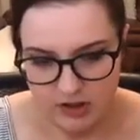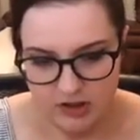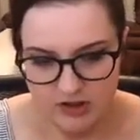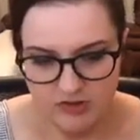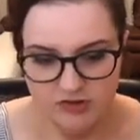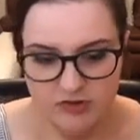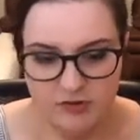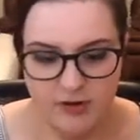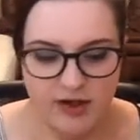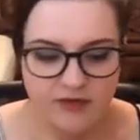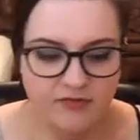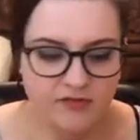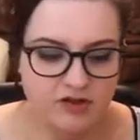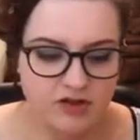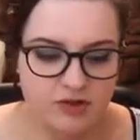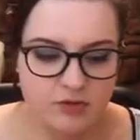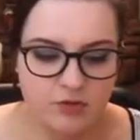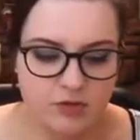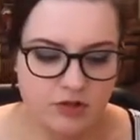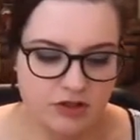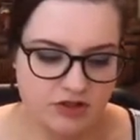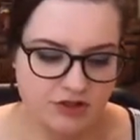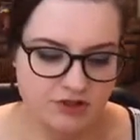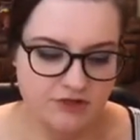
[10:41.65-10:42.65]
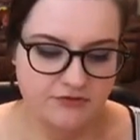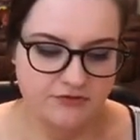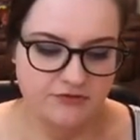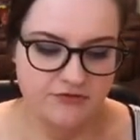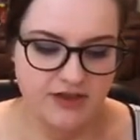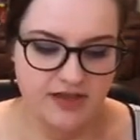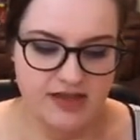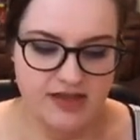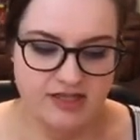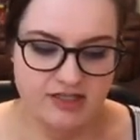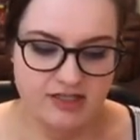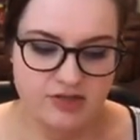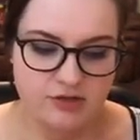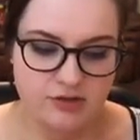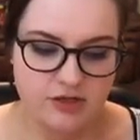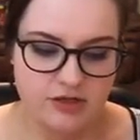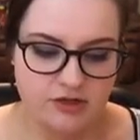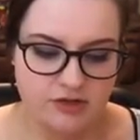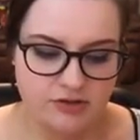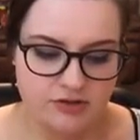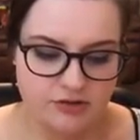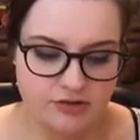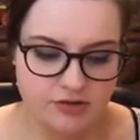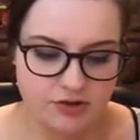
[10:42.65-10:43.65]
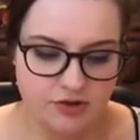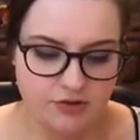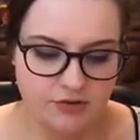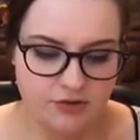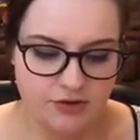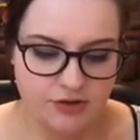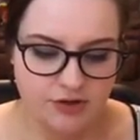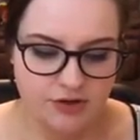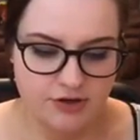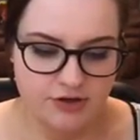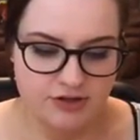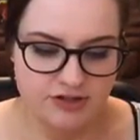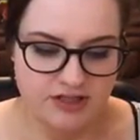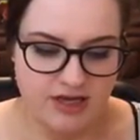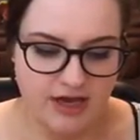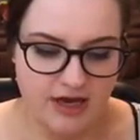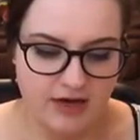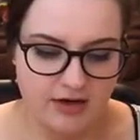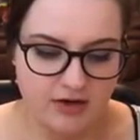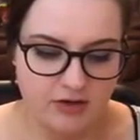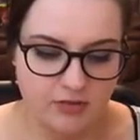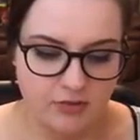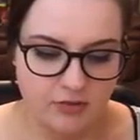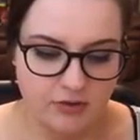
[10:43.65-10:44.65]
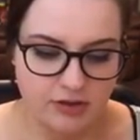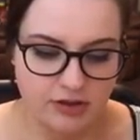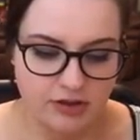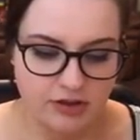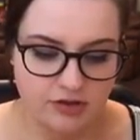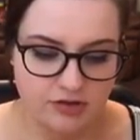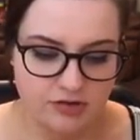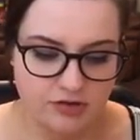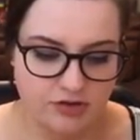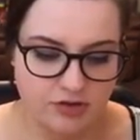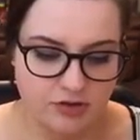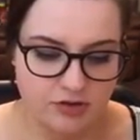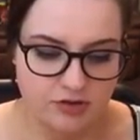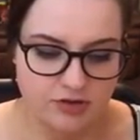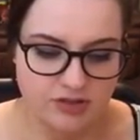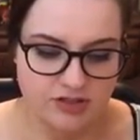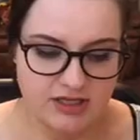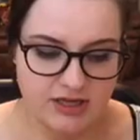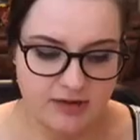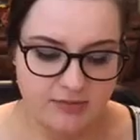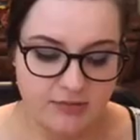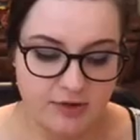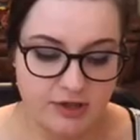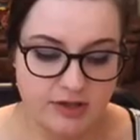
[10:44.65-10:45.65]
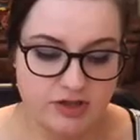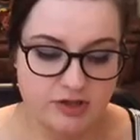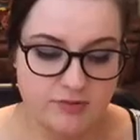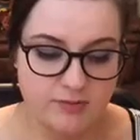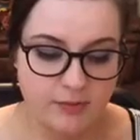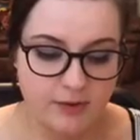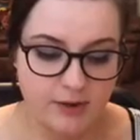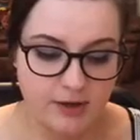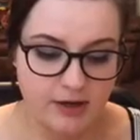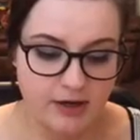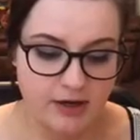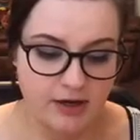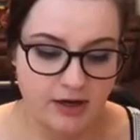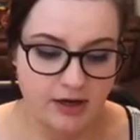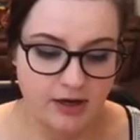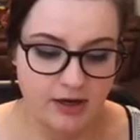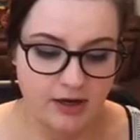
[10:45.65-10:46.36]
so after you wash your face you can use toners I don't really use toners that much but